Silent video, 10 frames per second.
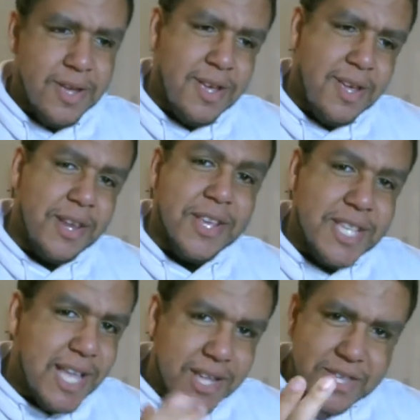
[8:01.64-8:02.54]
And the
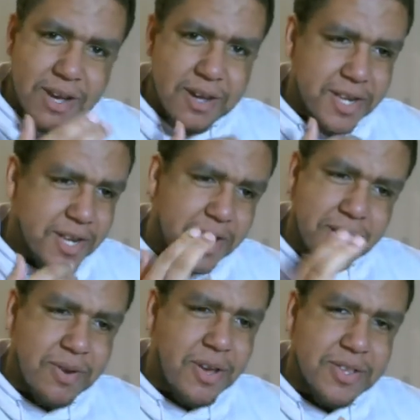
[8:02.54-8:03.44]
slack tongue
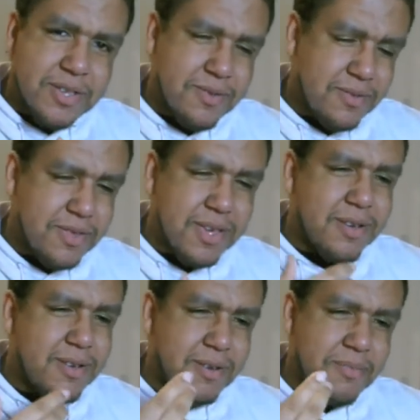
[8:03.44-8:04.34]
clinic, when I used to
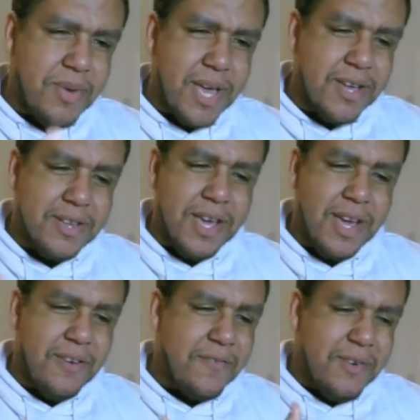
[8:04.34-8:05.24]
think back on
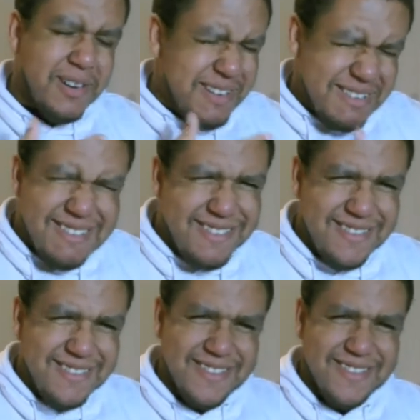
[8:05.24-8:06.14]
that, I thought,
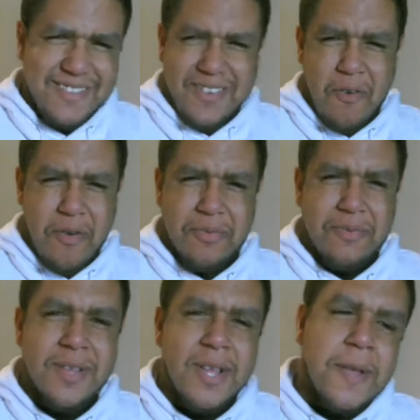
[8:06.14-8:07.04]
oh, horrible.